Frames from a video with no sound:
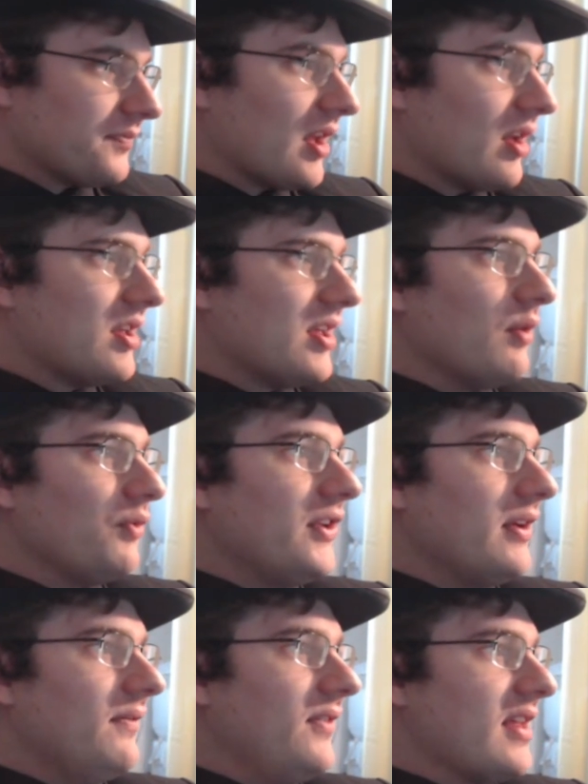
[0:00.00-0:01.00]
guilty
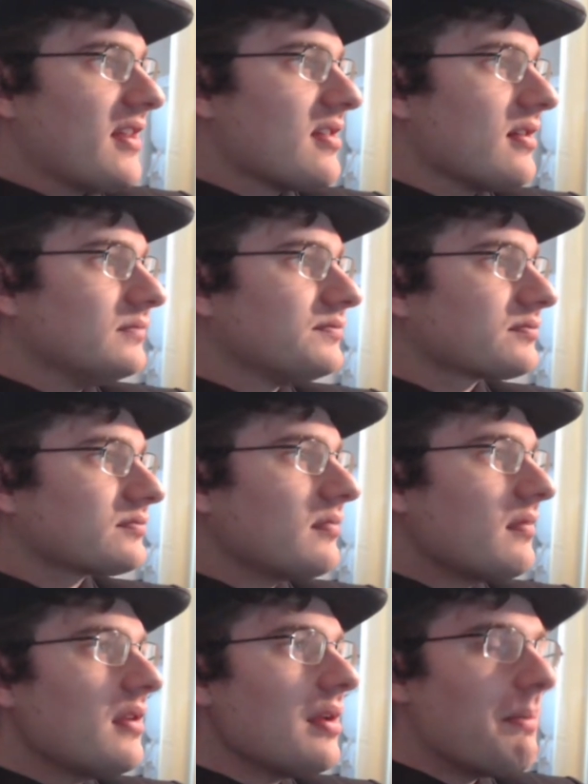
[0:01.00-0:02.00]
of this.
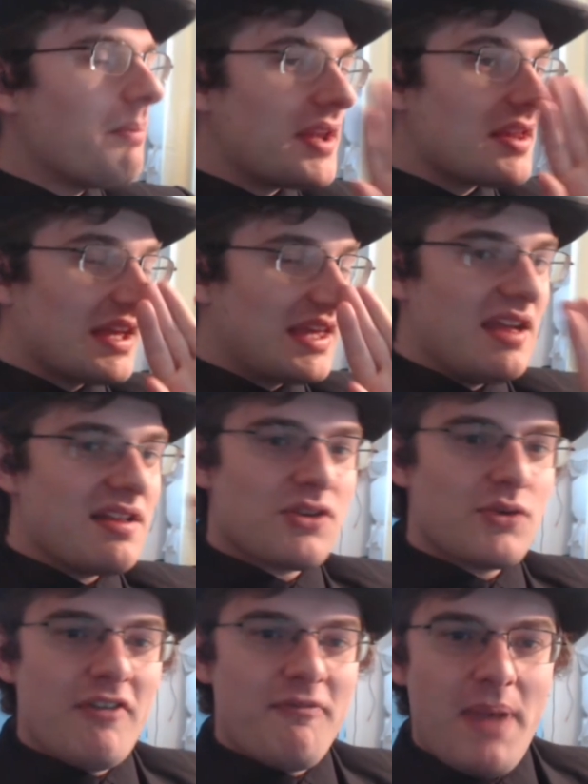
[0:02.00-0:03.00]
But it's like
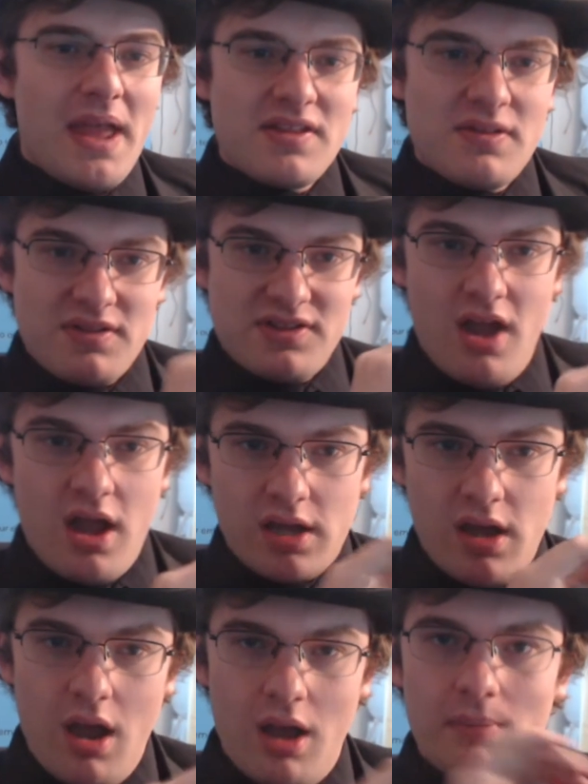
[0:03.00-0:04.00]

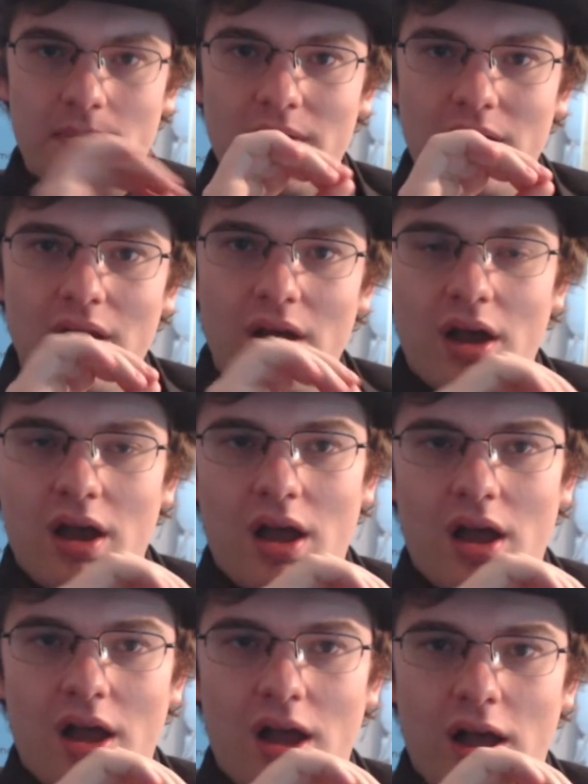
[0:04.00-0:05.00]

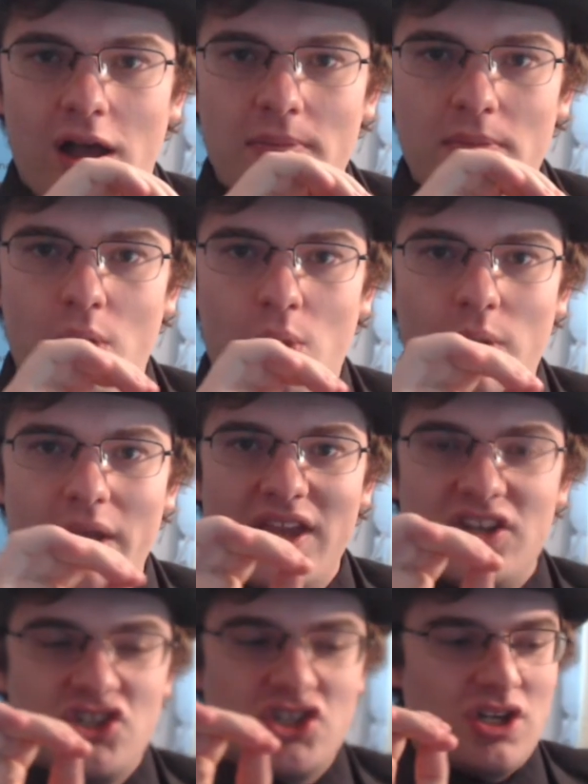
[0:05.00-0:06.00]
historyofpencils.com,
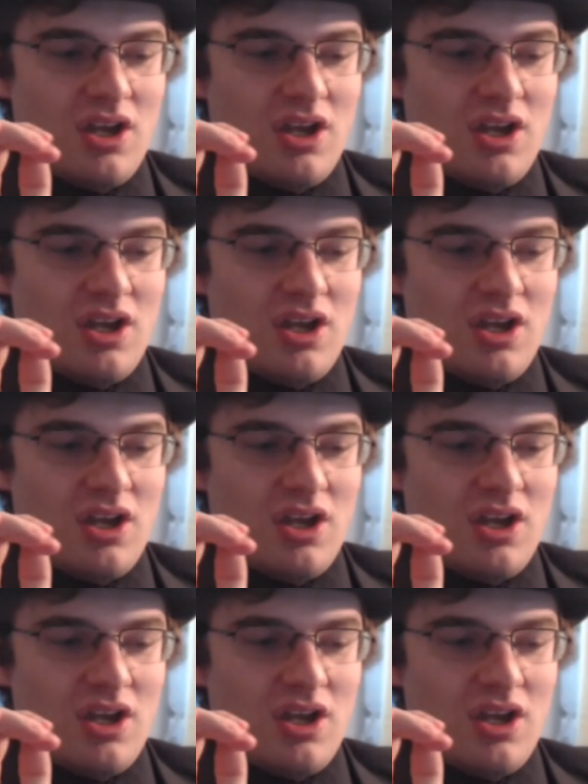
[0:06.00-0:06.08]
which